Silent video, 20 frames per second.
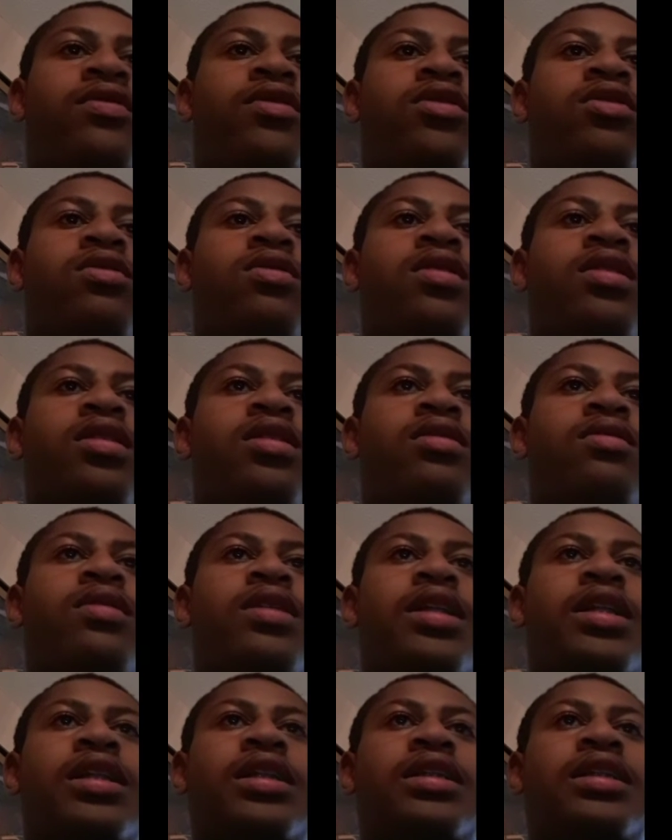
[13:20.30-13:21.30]
Thor
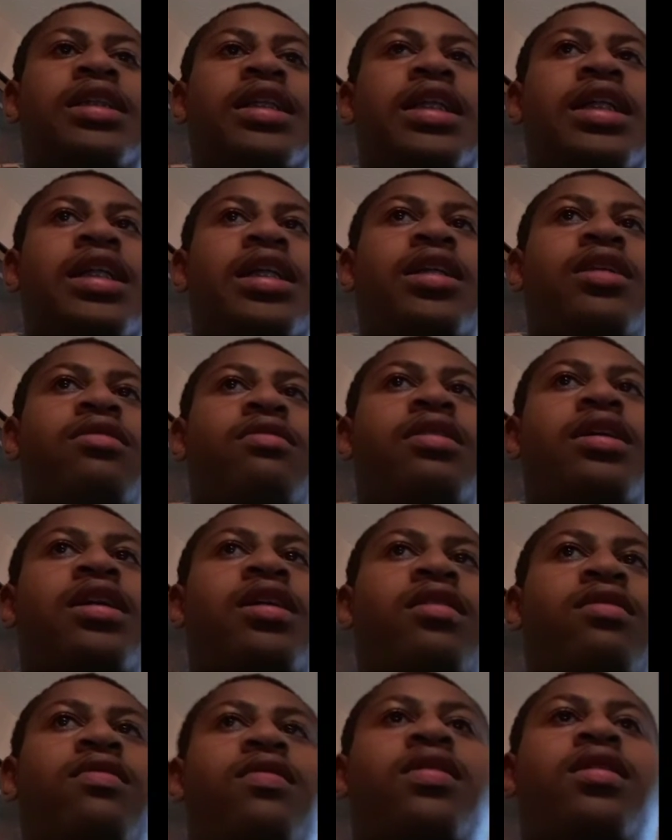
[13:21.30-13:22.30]
doing his thing. You
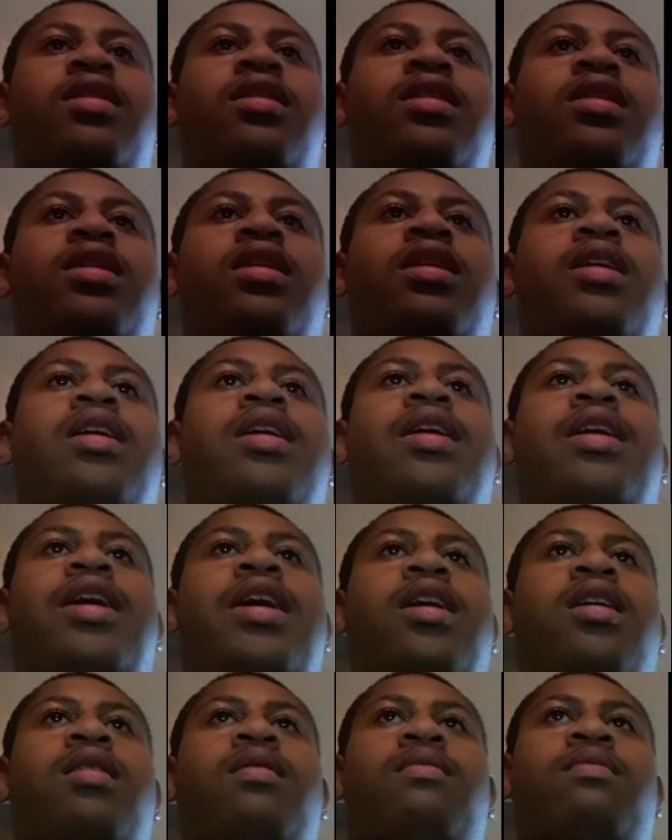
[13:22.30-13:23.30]
have
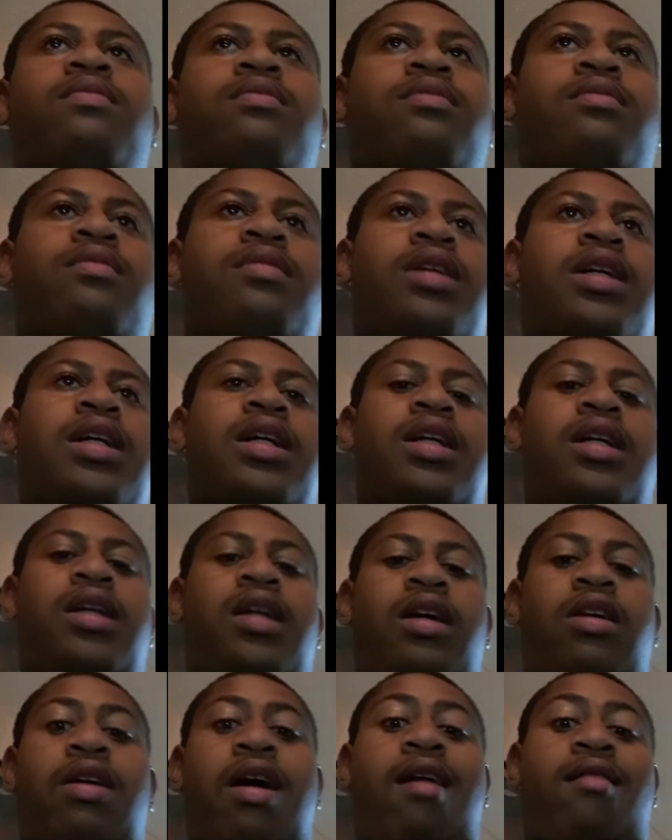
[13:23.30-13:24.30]
him.
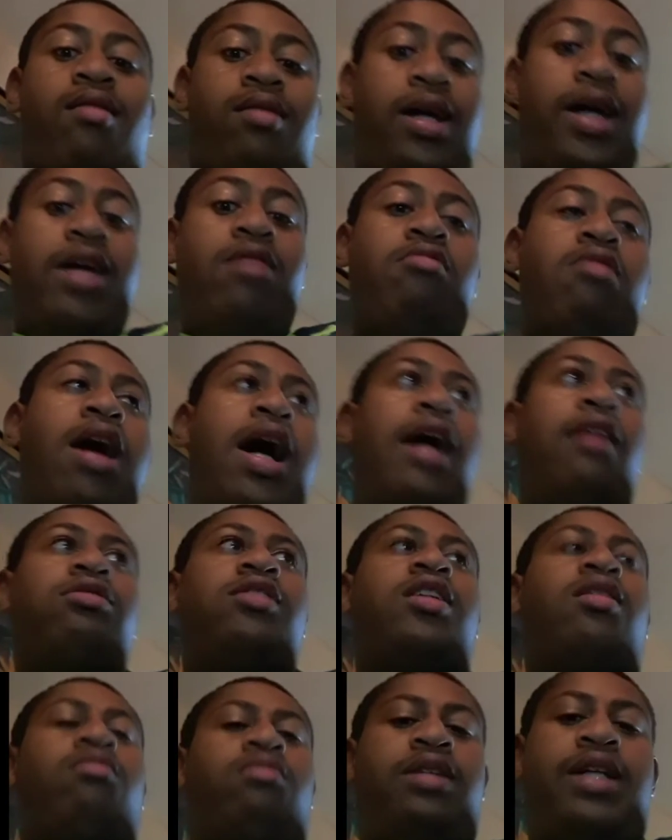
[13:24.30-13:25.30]
You have
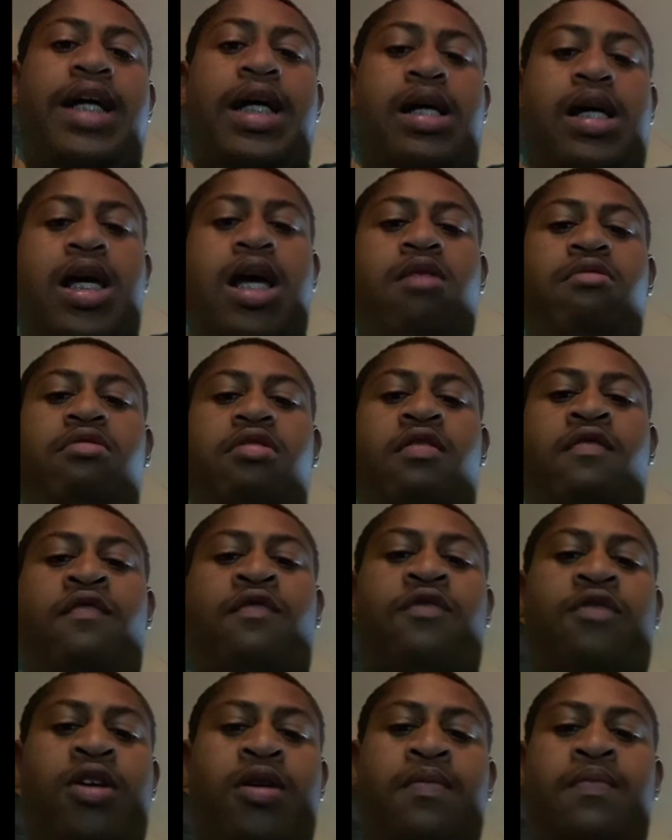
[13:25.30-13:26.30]
something that keeps him
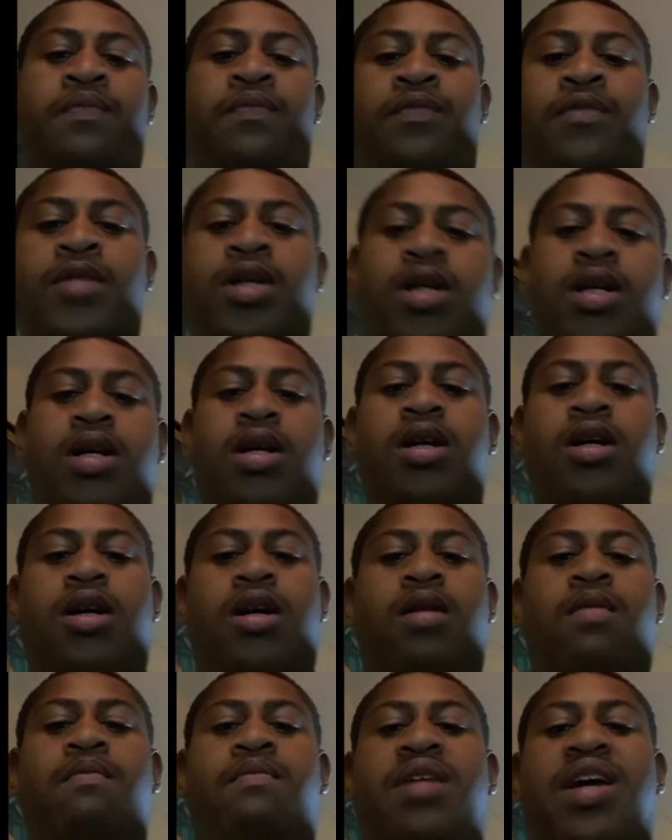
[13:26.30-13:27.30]
from
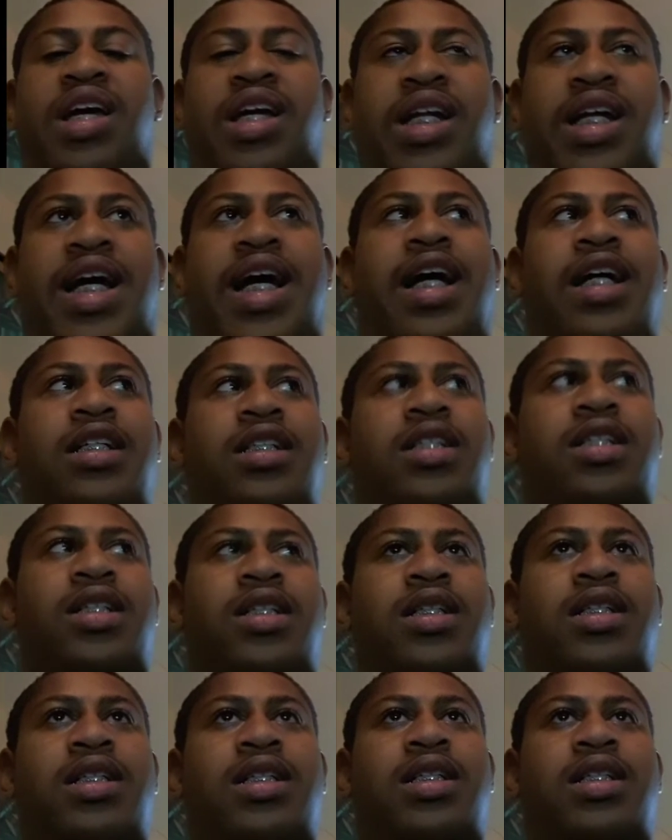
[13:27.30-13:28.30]
being in
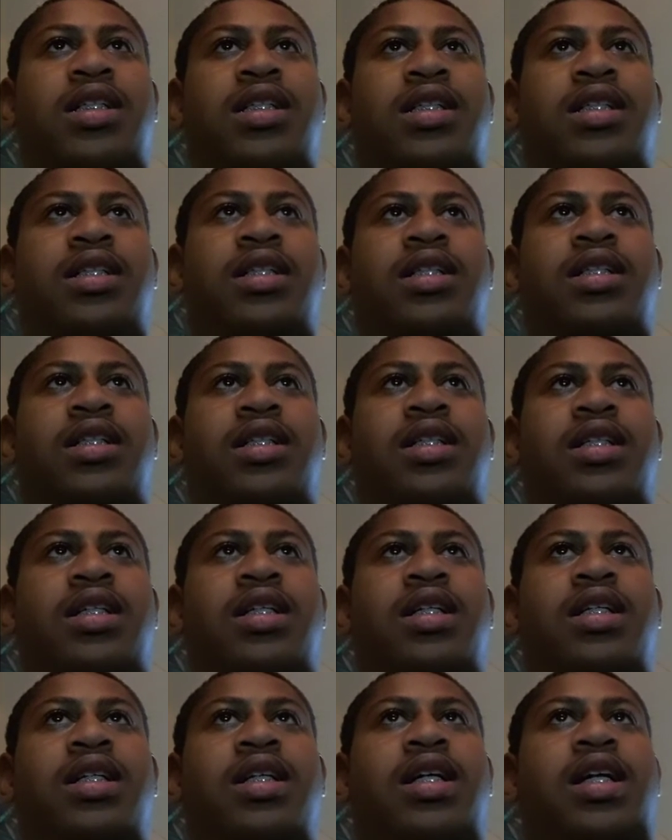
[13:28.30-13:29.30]
Asgard,
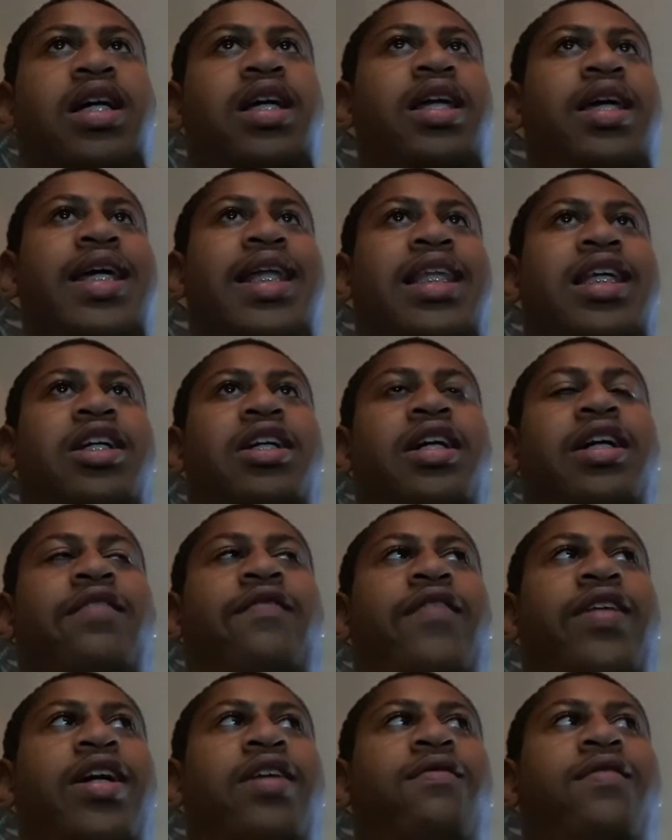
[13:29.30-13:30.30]
and you have to try to
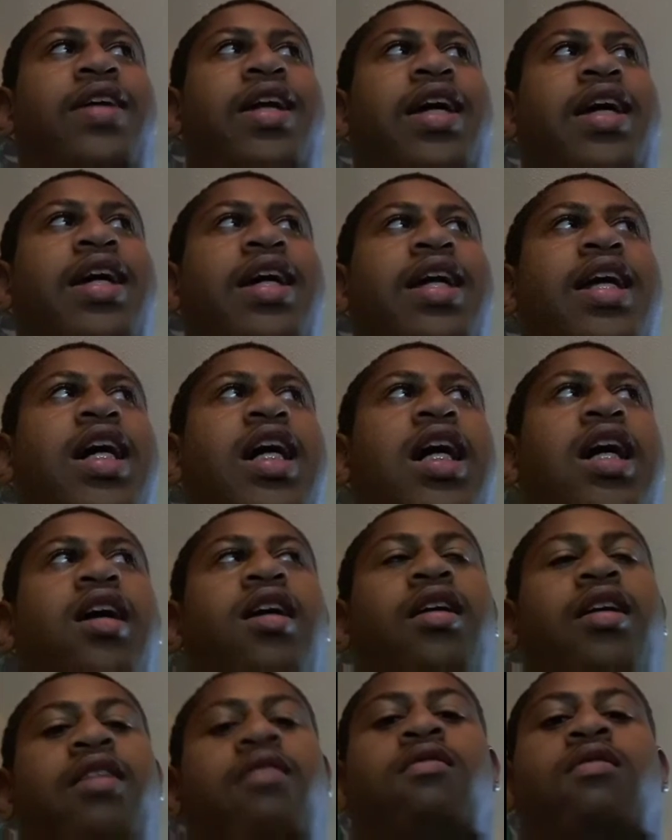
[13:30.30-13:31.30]
find a way to get
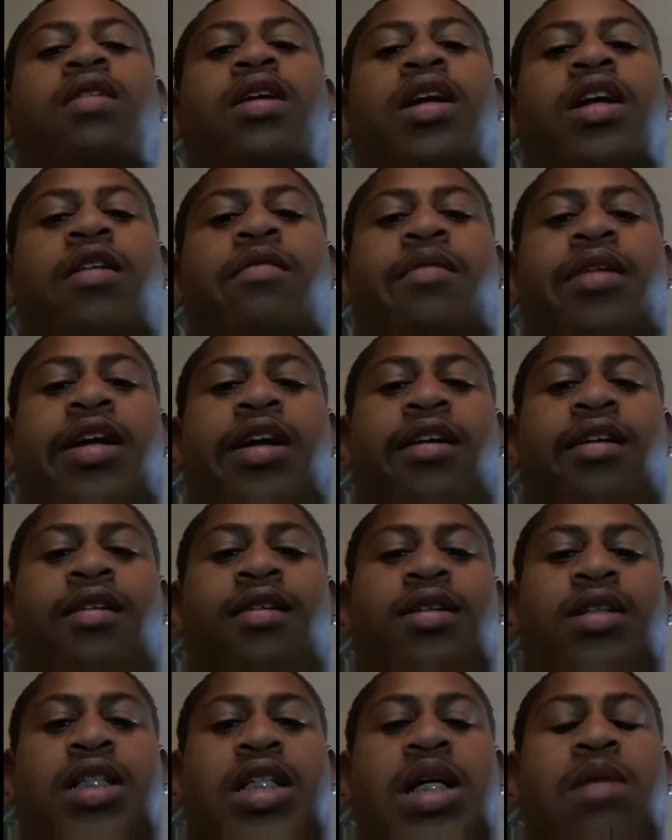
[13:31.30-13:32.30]
out. You end up
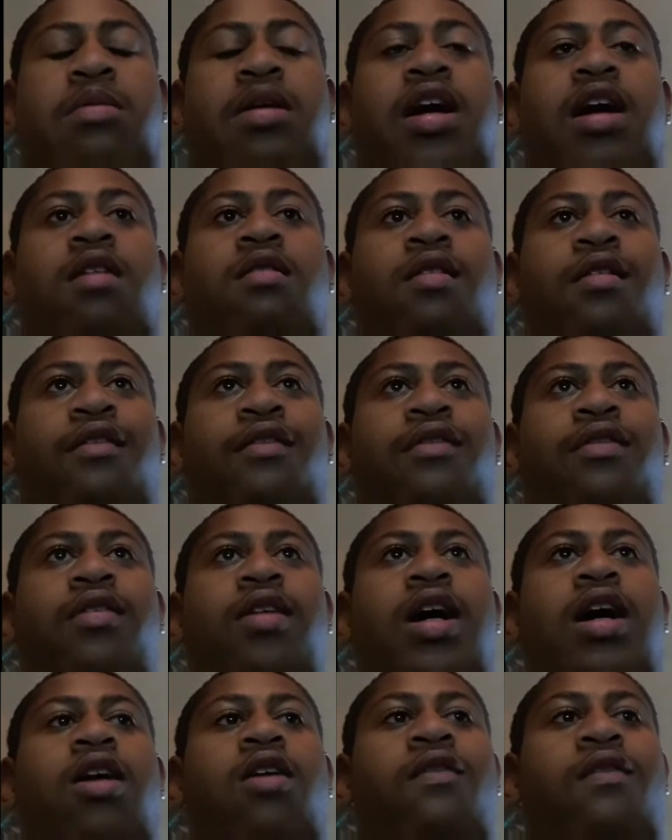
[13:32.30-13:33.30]
teaming up with
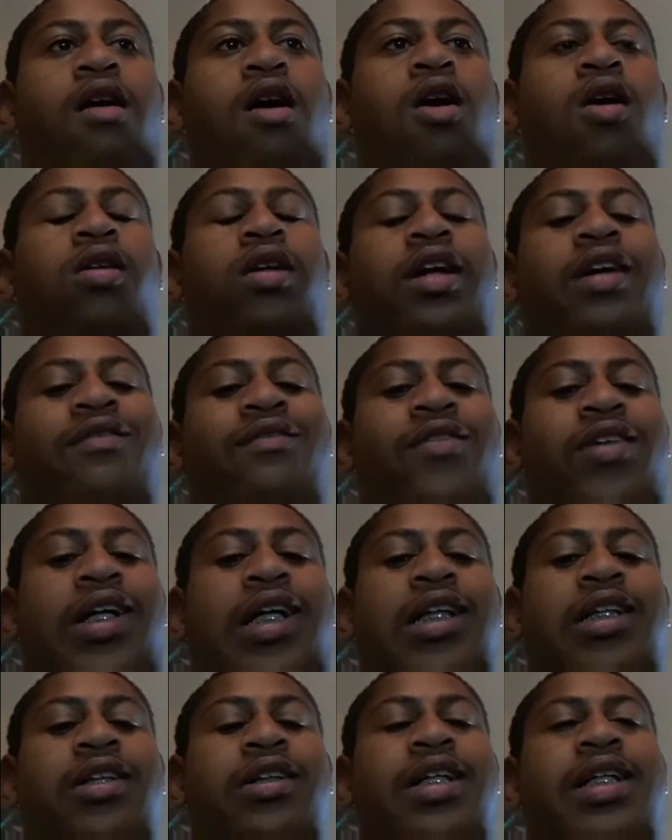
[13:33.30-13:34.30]
Hulk and
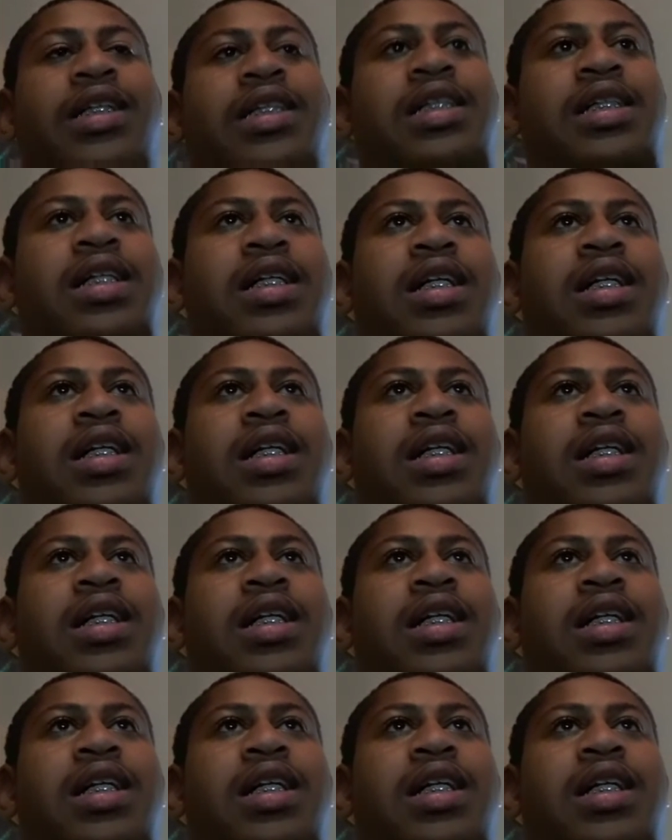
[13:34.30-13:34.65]
Valkyrie.